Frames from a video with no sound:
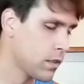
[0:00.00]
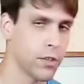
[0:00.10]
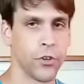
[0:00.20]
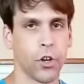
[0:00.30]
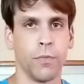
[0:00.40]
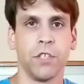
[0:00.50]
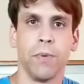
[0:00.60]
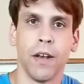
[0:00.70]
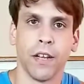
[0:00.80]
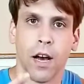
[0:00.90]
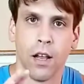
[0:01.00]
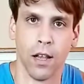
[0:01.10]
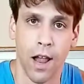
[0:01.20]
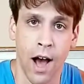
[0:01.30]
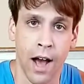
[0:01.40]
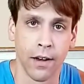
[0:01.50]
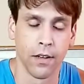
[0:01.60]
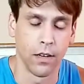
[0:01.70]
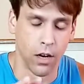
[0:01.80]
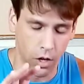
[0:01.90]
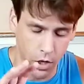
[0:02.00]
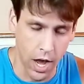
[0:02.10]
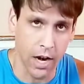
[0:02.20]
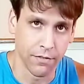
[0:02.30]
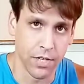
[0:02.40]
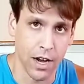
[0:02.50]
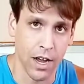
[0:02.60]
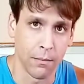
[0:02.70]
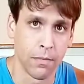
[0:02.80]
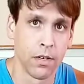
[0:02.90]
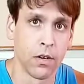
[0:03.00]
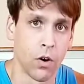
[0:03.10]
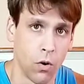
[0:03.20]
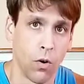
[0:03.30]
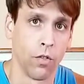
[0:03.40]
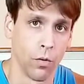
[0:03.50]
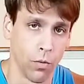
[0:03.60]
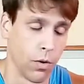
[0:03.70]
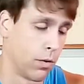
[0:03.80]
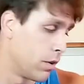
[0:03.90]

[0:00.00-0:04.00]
you're going to be spending a lot of time on the road.